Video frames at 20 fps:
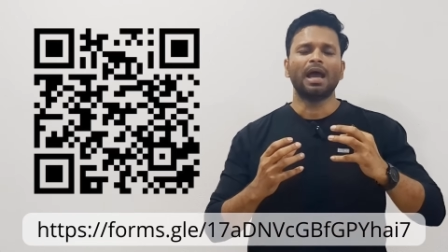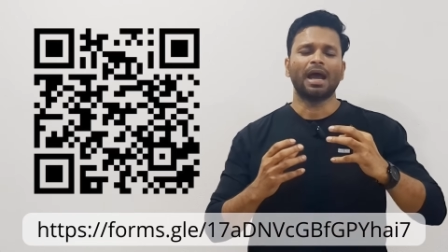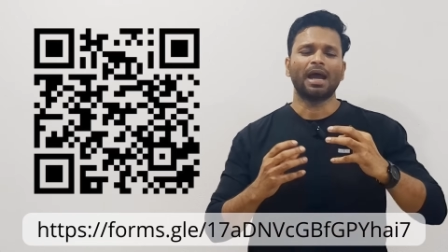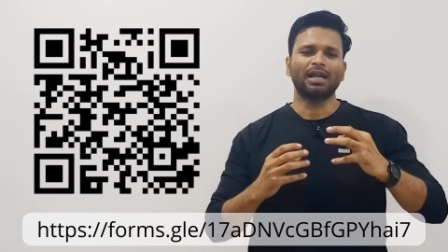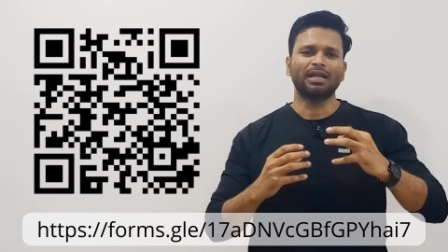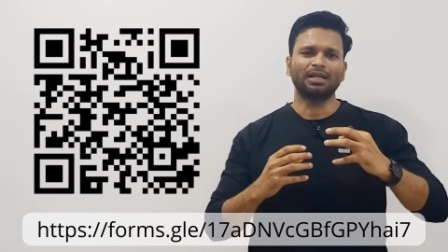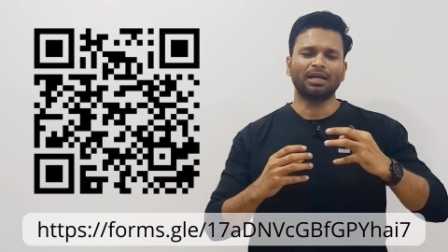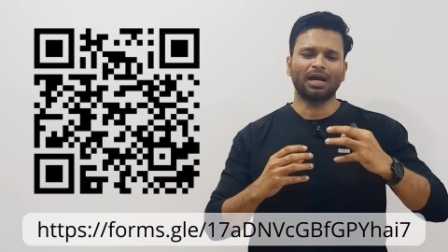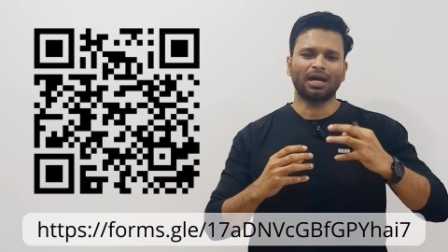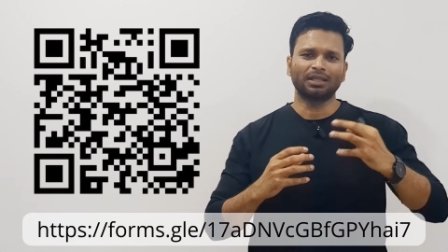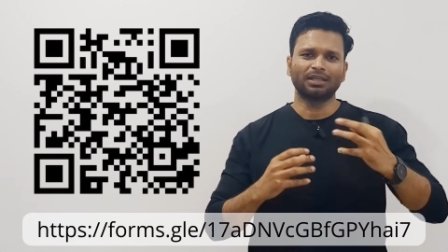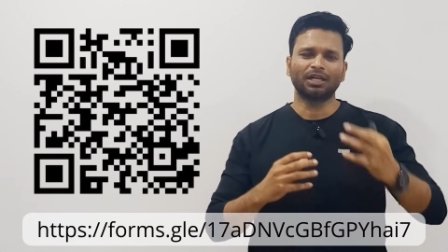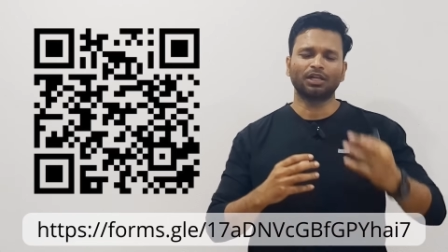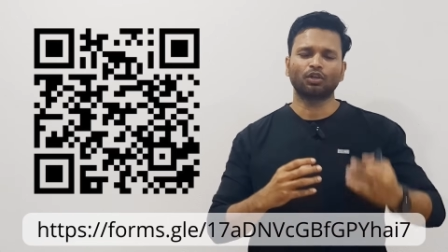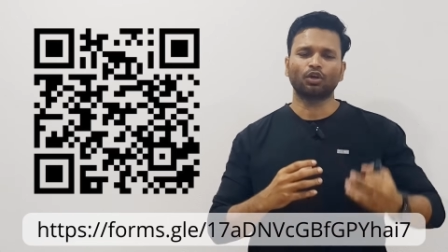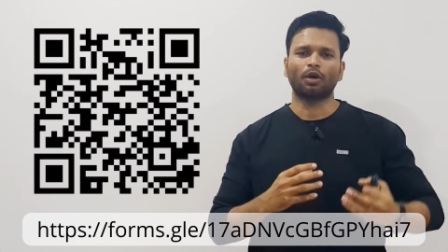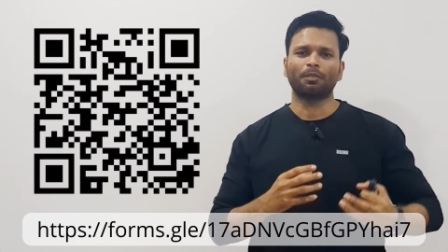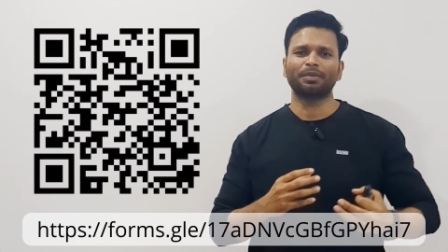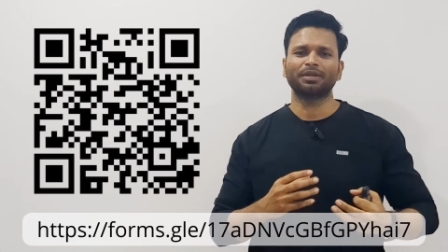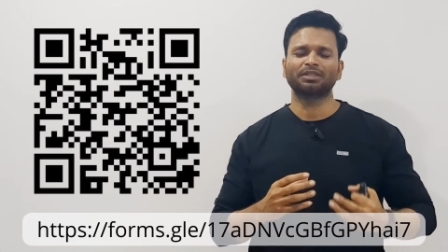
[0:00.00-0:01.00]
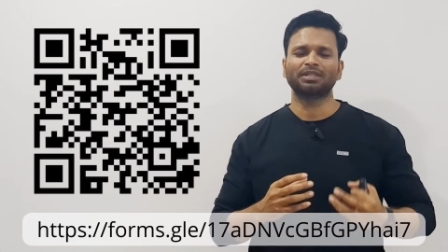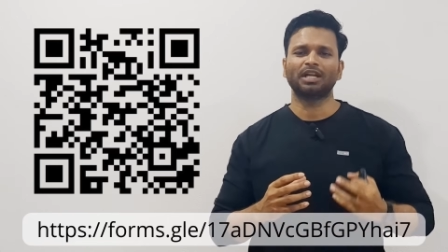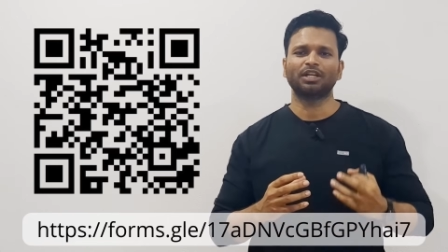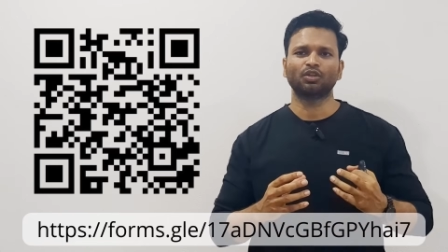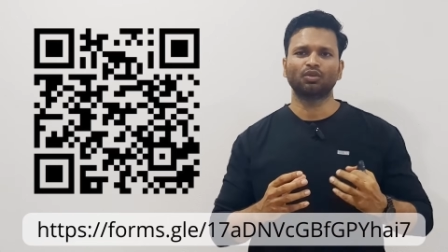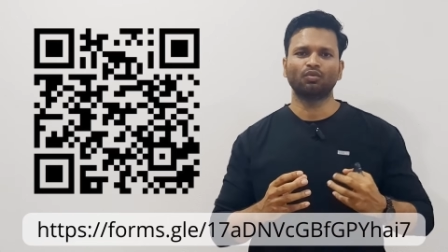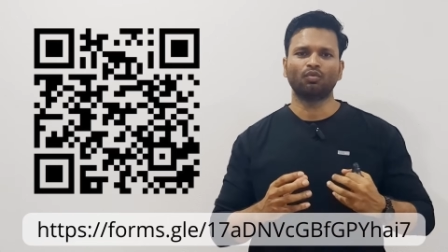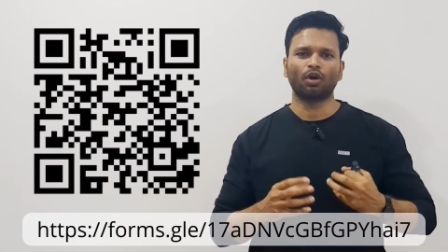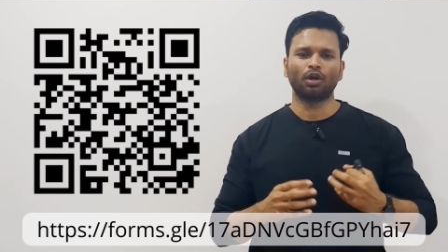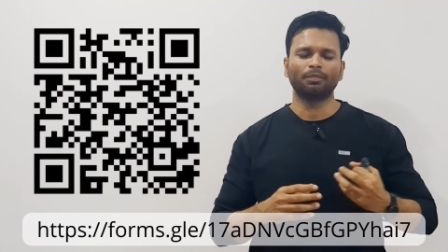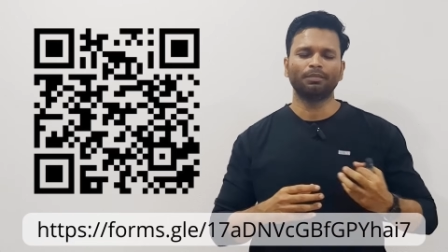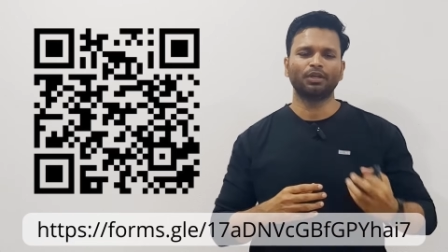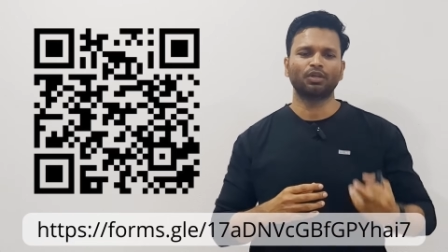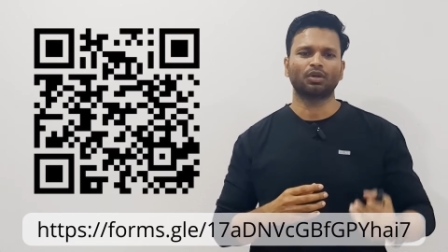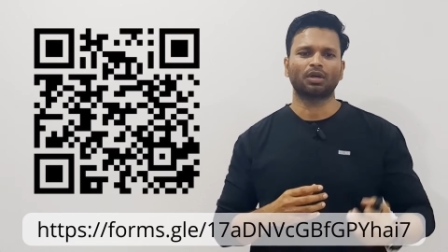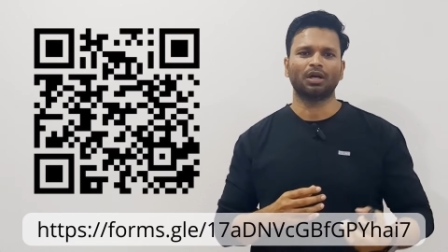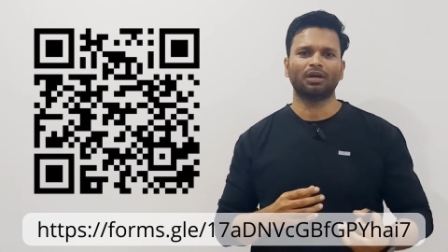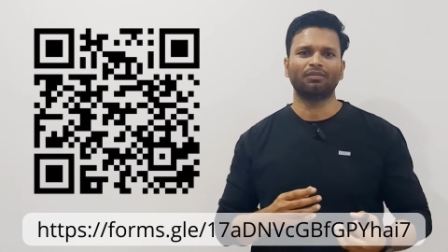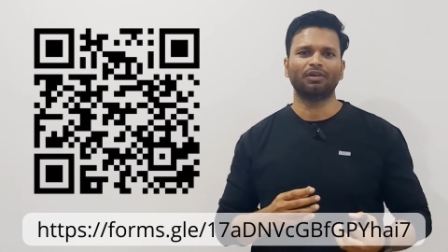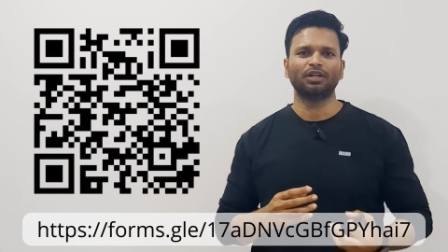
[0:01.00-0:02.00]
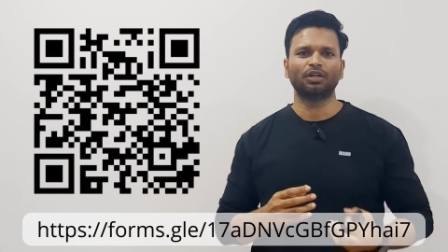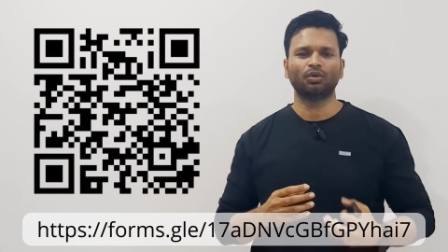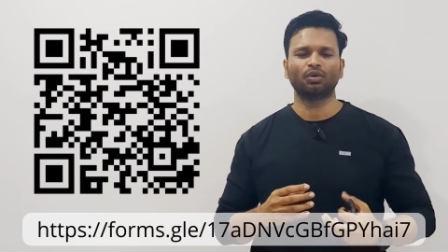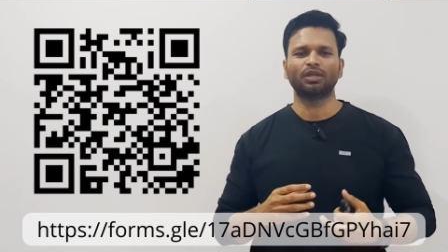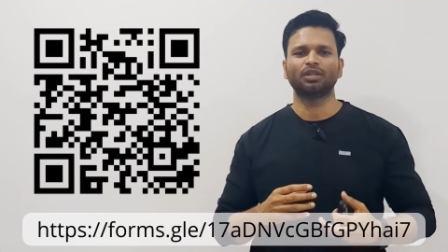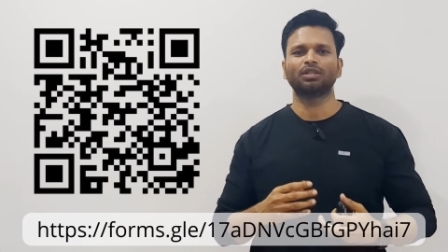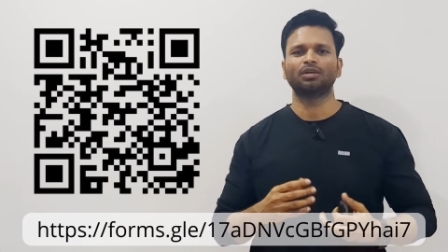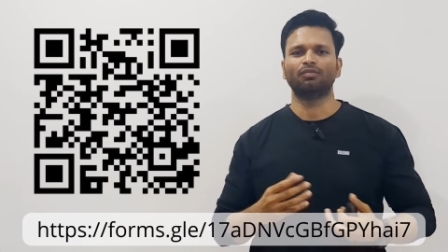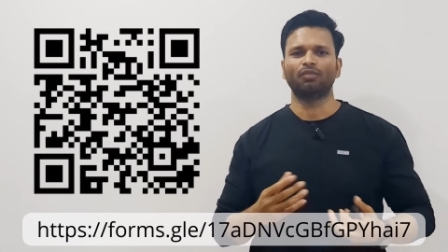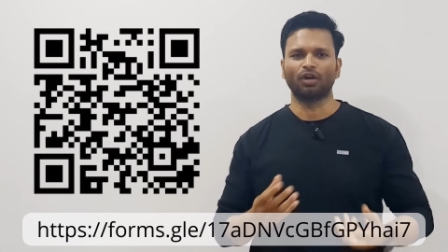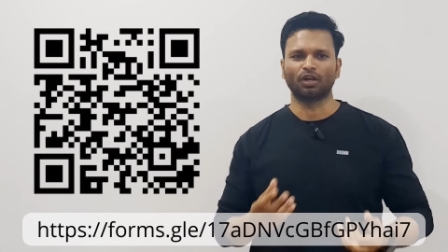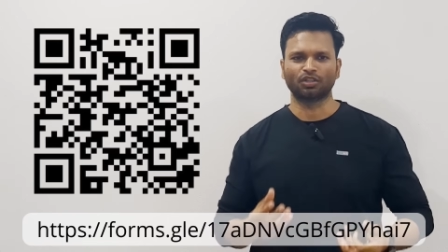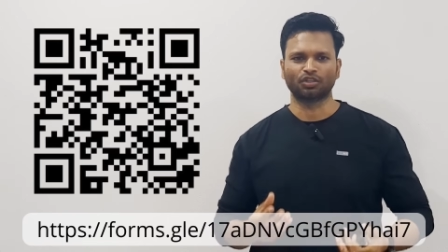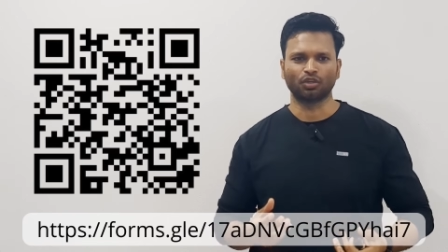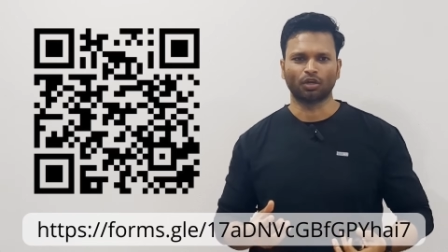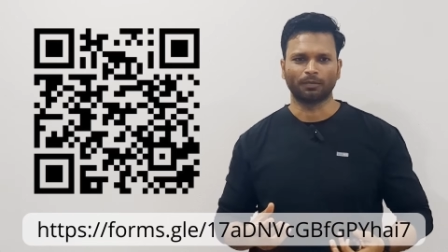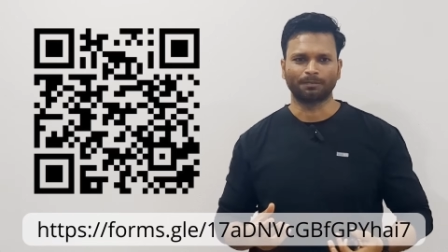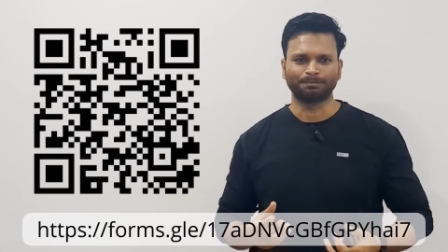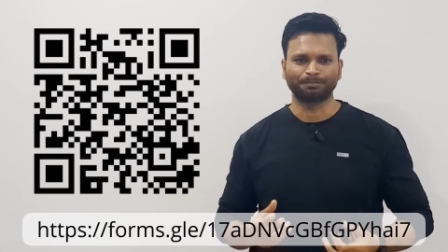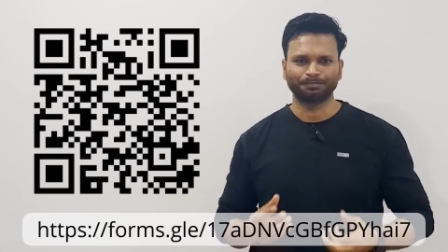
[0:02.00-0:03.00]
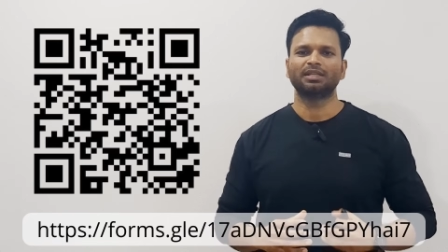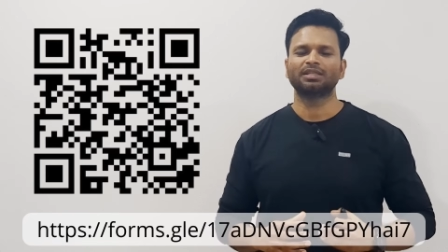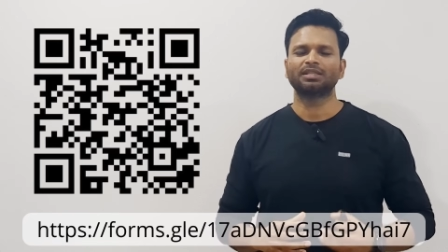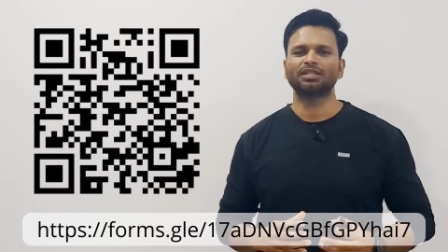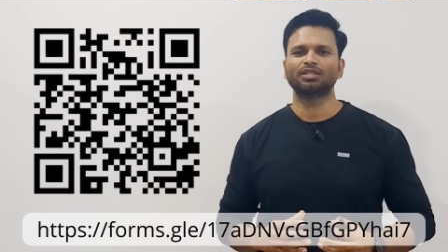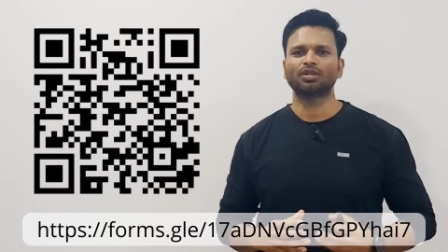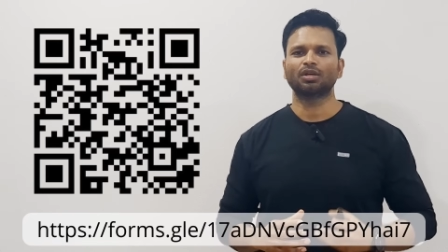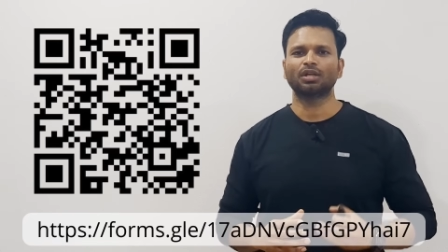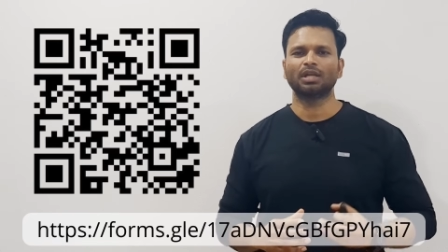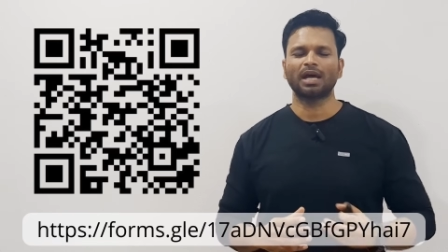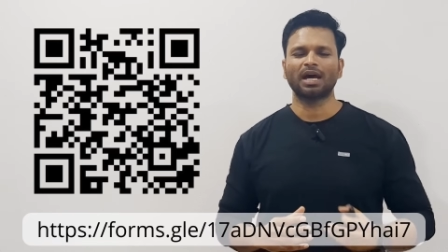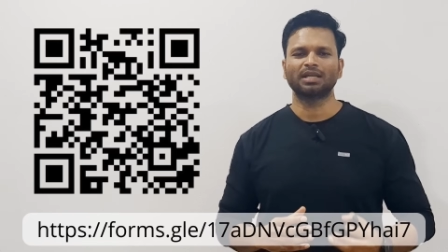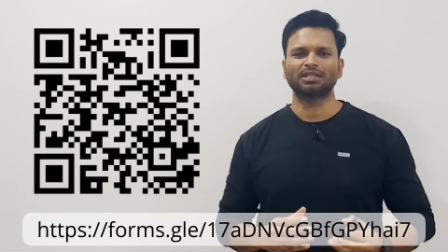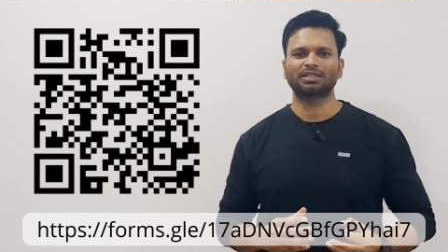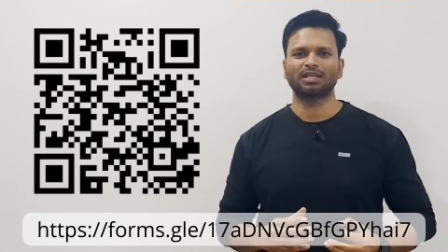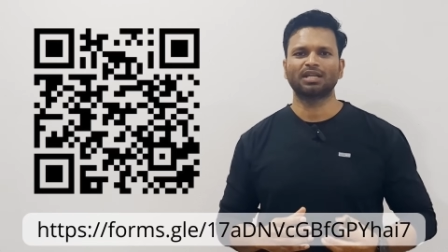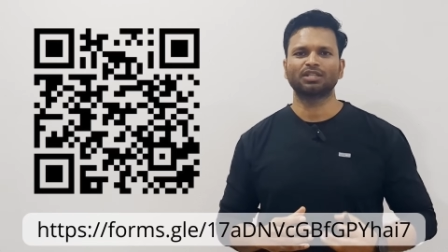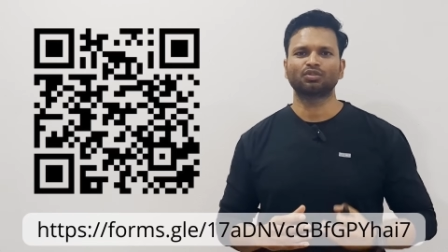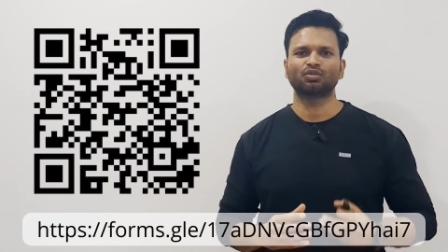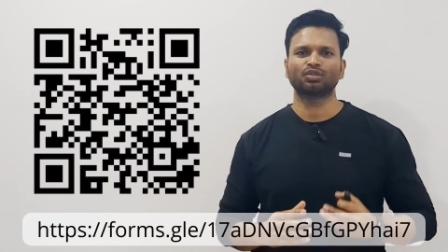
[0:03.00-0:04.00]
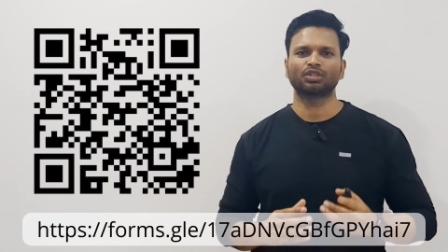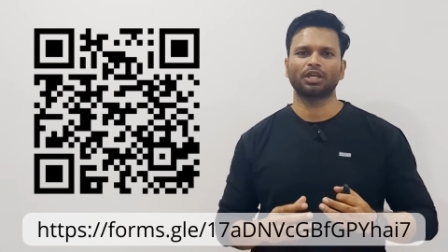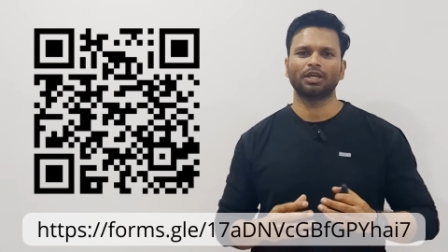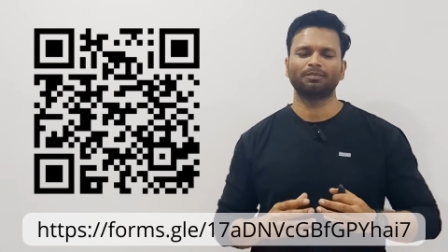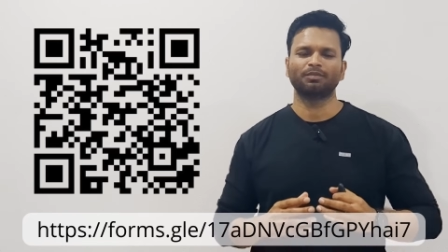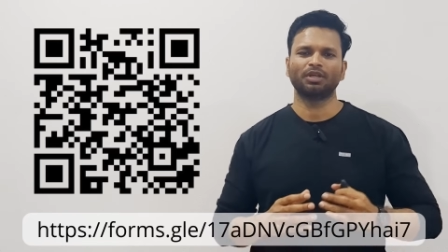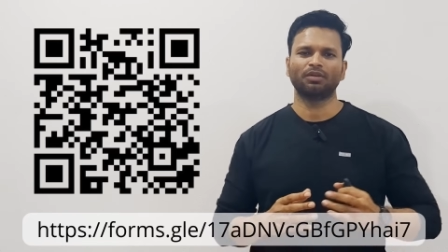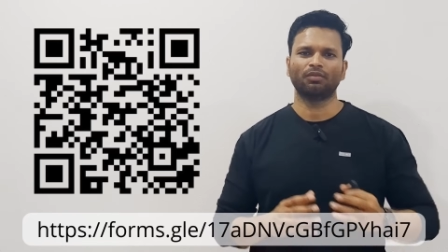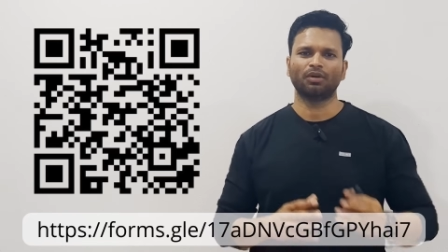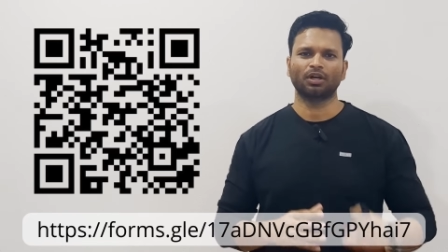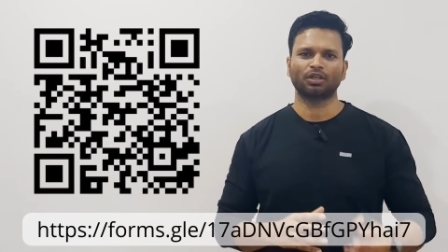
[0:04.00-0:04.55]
and other topic that you want me to cover during the workshop. This is your last chance to shape the